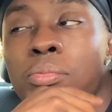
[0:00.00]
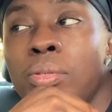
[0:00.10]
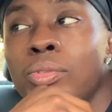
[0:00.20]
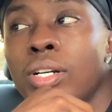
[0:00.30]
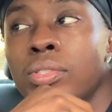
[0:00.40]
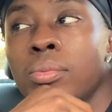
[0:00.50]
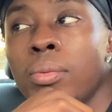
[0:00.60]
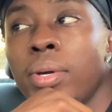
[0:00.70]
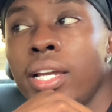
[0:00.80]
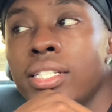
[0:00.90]
people come to my
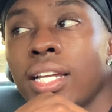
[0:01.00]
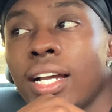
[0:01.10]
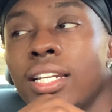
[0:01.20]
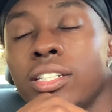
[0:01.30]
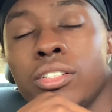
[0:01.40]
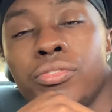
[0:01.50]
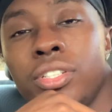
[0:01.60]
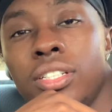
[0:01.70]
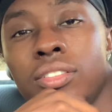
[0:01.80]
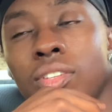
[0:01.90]
page like, I like your
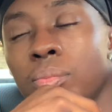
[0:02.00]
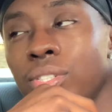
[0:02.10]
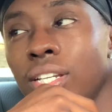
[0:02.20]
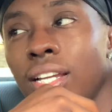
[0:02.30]
feed. You know what I'm saying?